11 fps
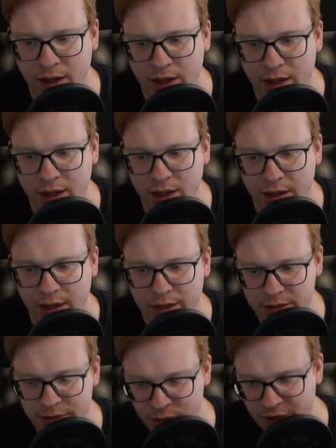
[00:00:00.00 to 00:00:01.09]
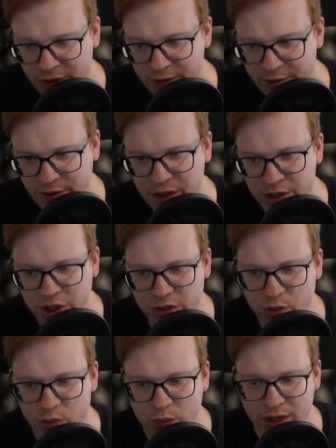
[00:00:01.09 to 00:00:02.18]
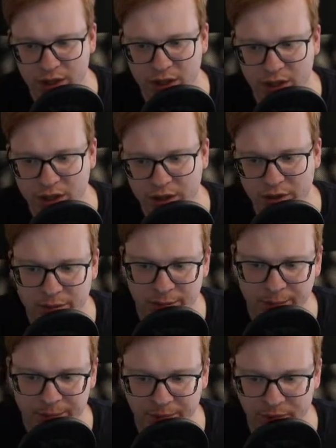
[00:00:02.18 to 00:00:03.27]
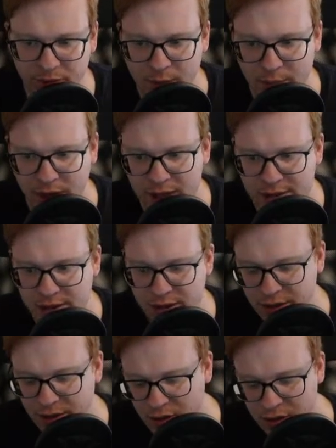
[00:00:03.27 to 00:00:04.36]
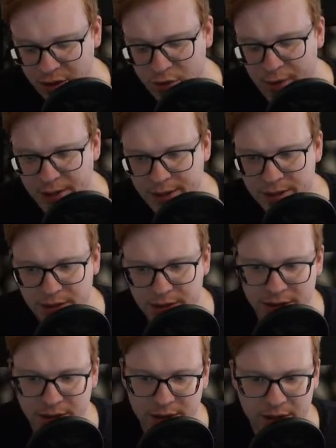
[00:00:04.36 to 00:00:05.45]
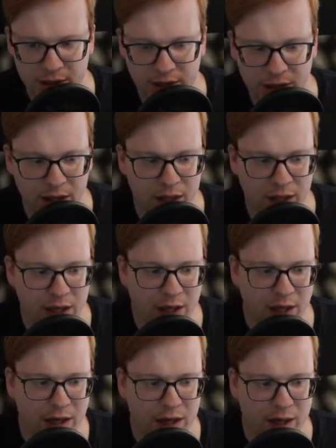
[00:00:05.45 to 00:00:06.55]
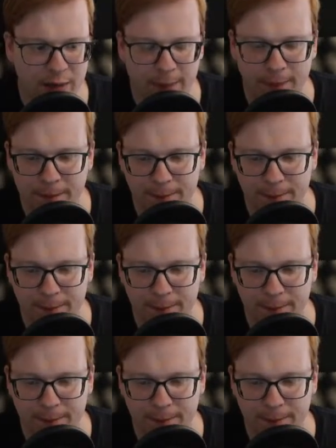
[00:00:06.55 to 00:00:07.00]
And with that function, we are passing an argument. And